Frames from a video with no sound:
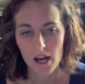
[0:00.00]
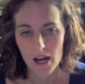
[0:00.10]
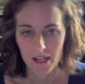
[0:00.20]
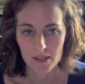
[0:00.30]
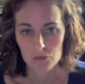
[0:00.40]

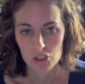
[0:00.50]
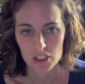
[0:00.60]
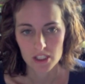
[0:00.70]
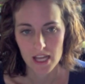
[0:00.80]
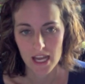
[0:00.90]

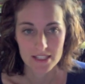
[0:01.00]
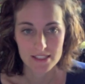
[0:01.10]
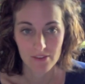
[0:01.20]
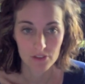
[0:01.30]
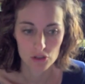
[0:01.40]
IMG
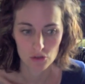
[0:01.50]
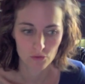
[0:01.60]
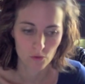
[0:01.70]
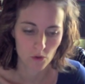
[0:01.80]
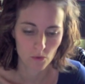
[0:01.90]

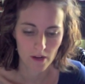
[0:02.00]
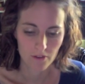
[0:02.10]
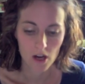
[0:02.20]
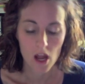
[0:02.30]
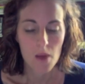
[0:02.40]
8724 or
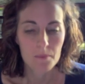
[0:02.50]
whatever.